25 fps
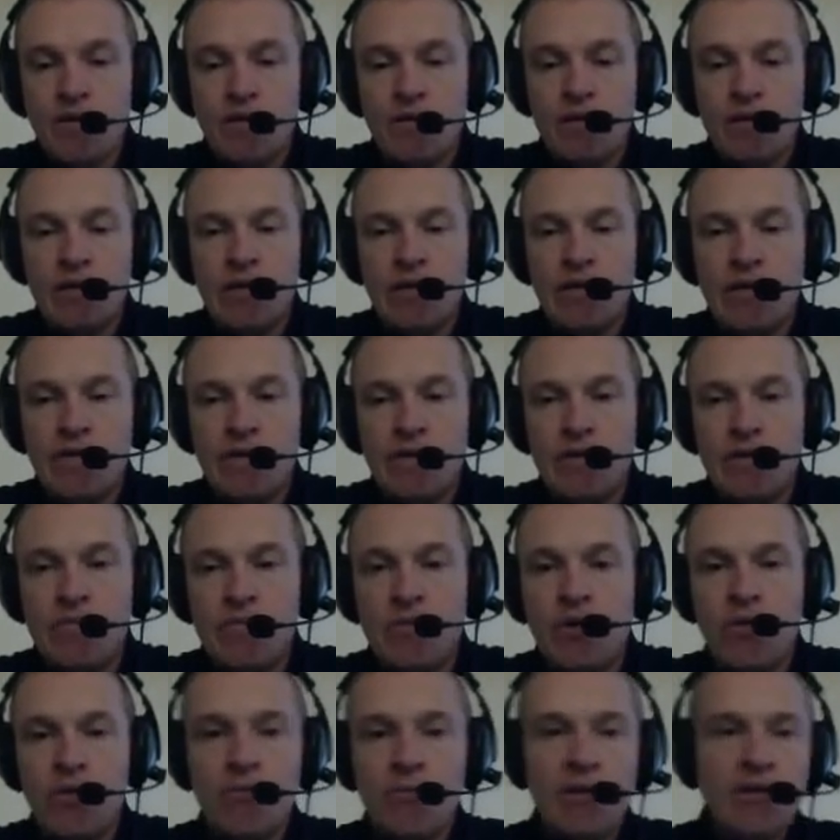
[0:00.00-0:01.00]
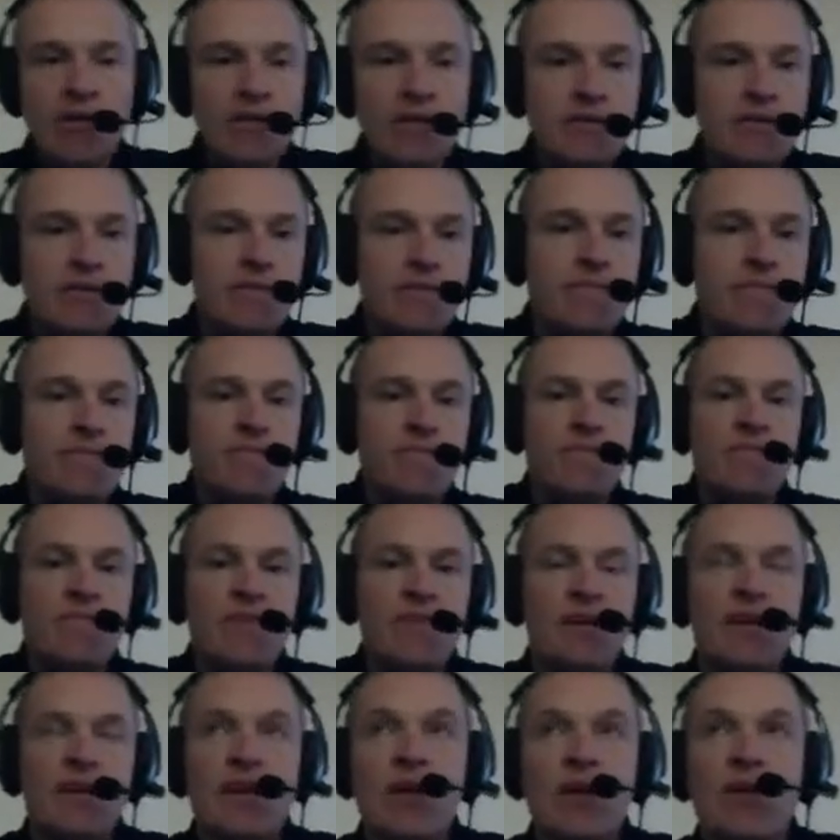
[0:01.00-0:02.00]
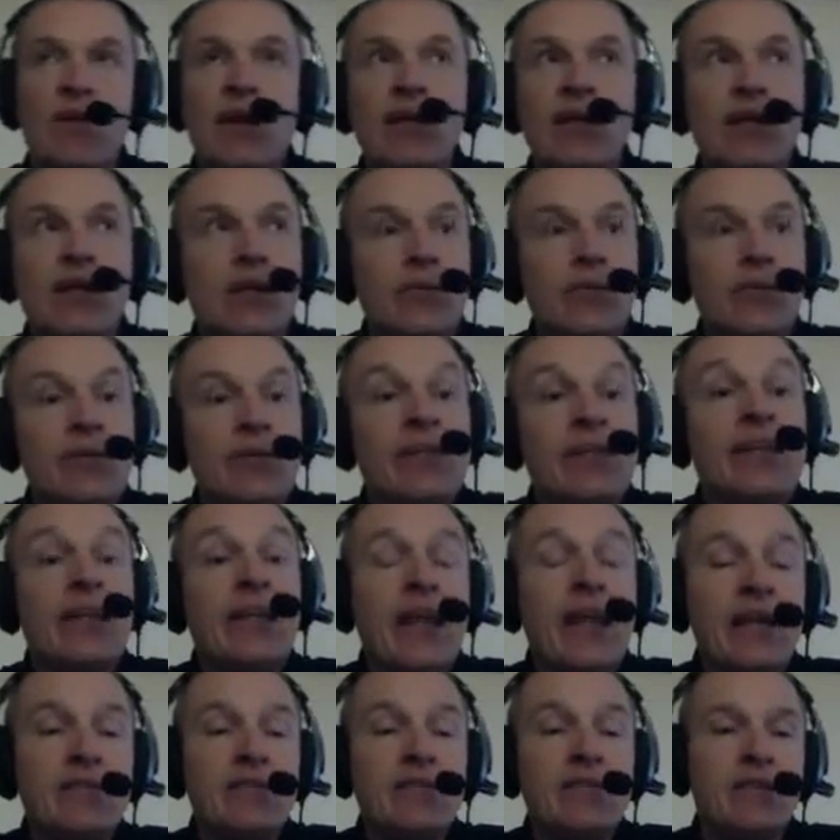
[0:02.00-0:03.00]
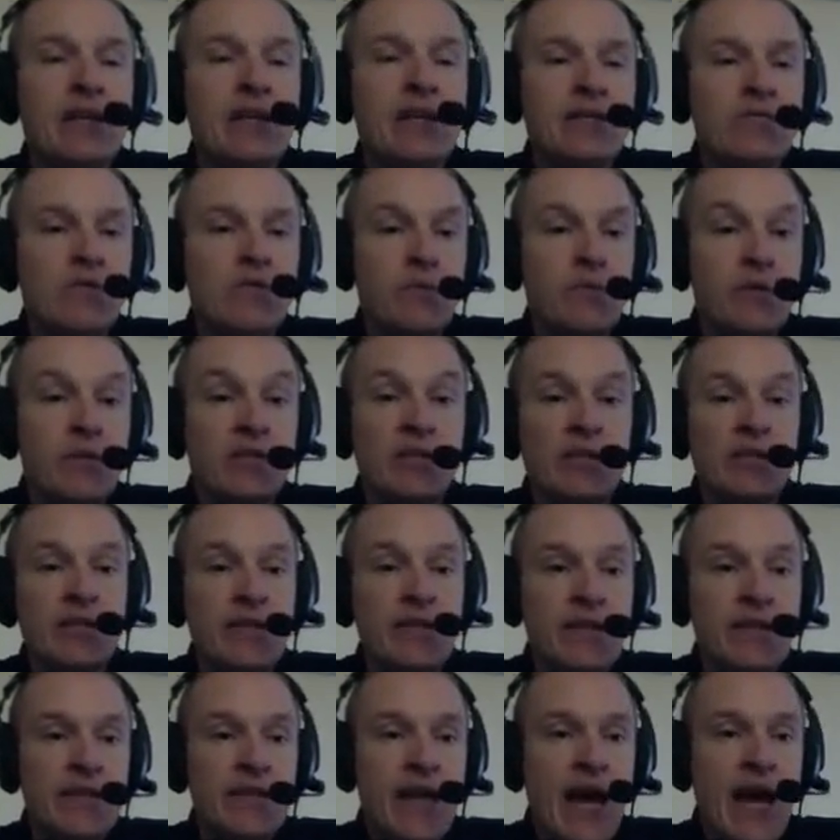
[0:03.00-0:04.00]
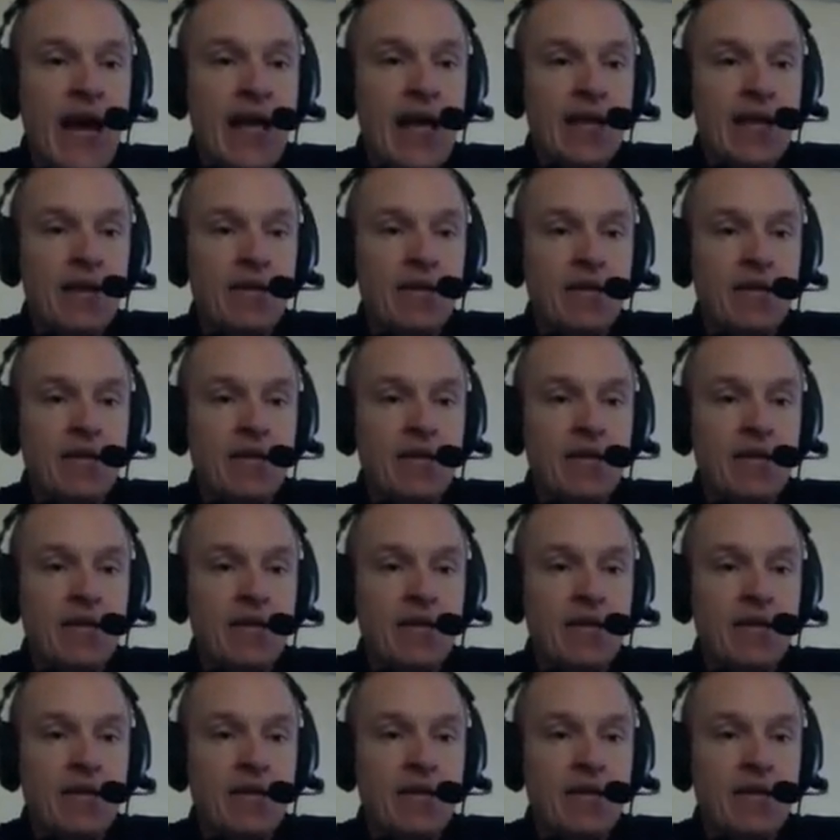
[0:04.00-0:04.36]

Give it a moment. Now, kind of like we did last class where we clicked the dot,